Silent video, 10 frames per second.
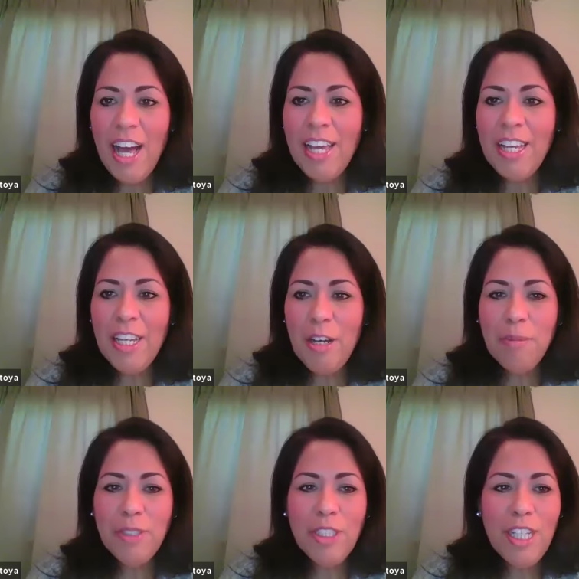I
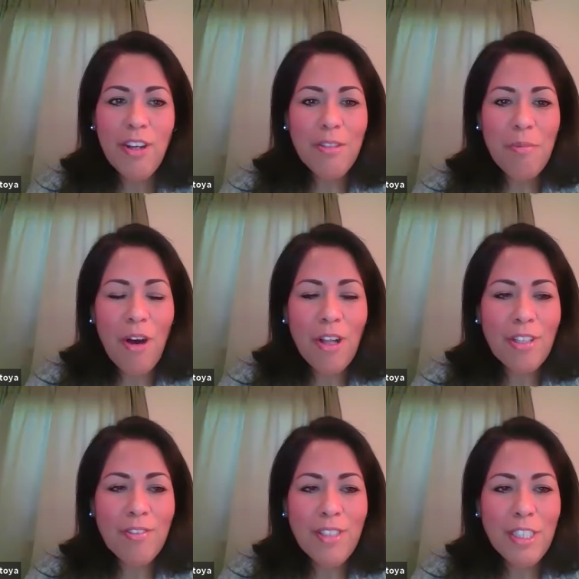appreciate all
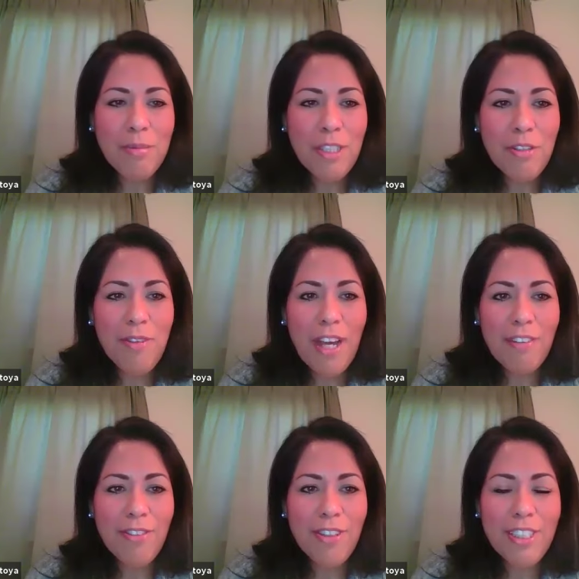of the tips that you've
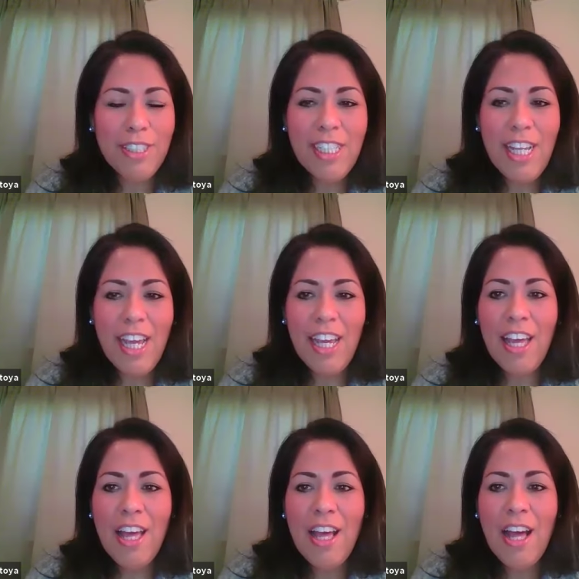had for us today.
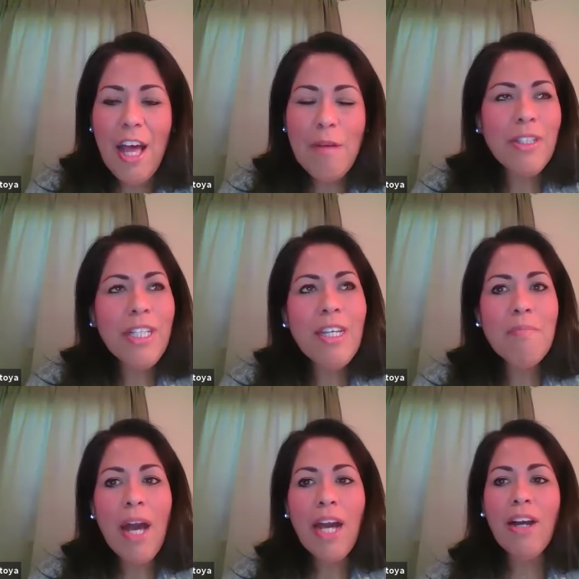Um, looking
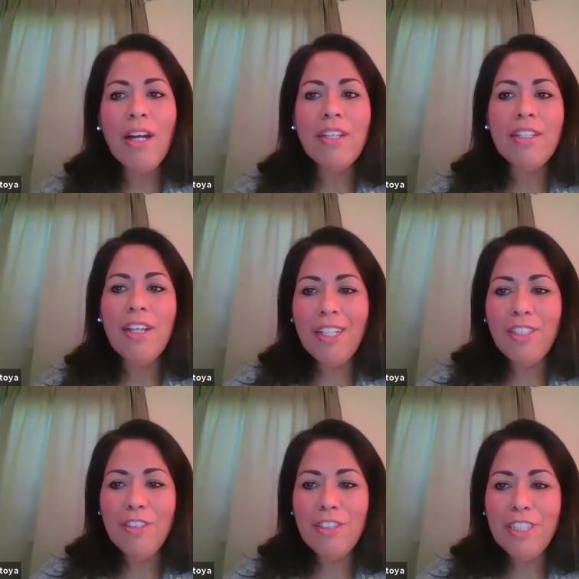back on
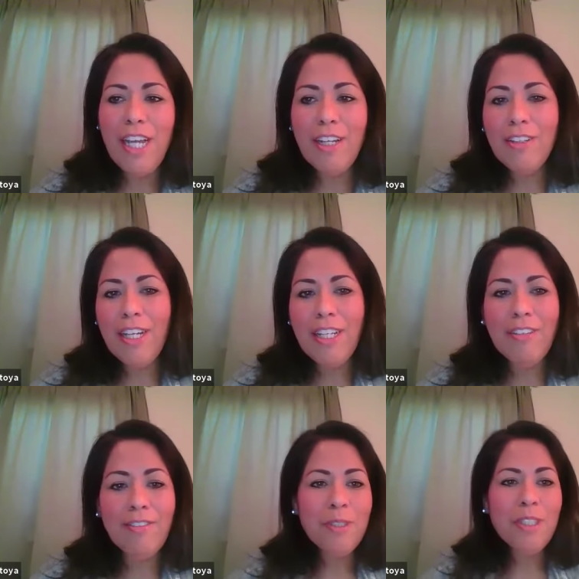your entire kind
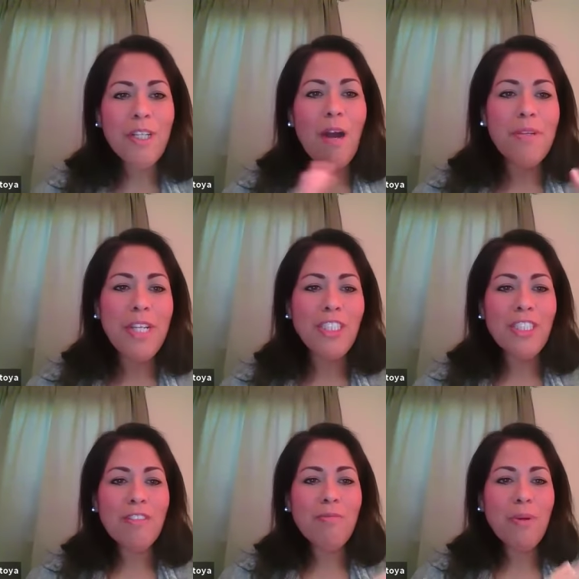of
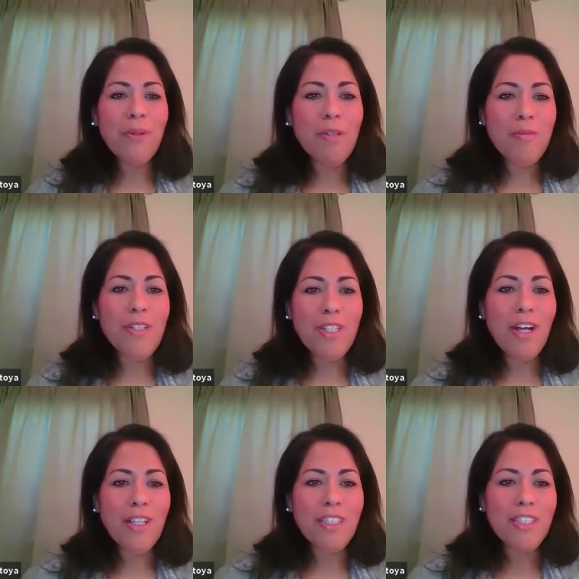combination of both community
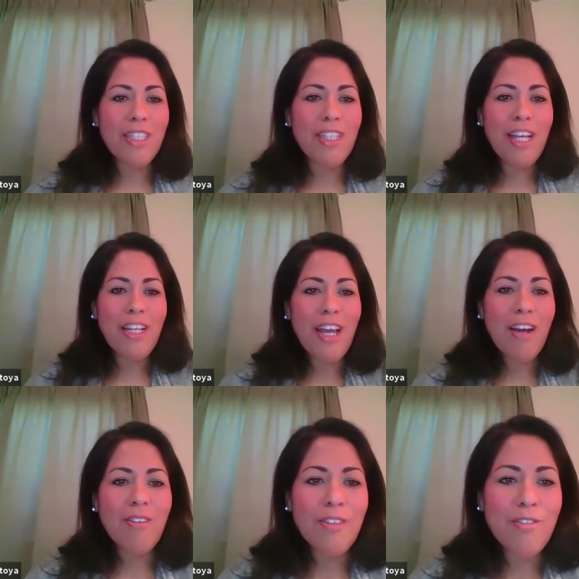college and, and
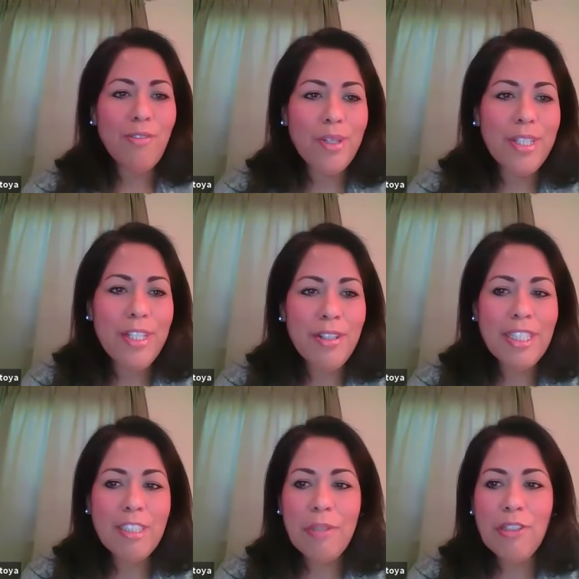now your four year
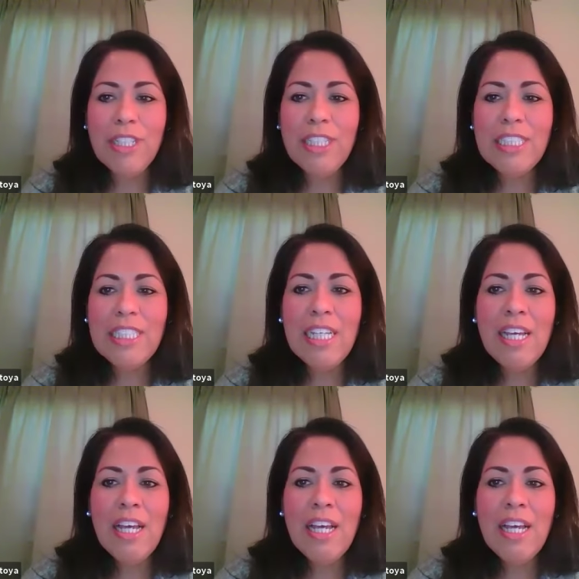experience,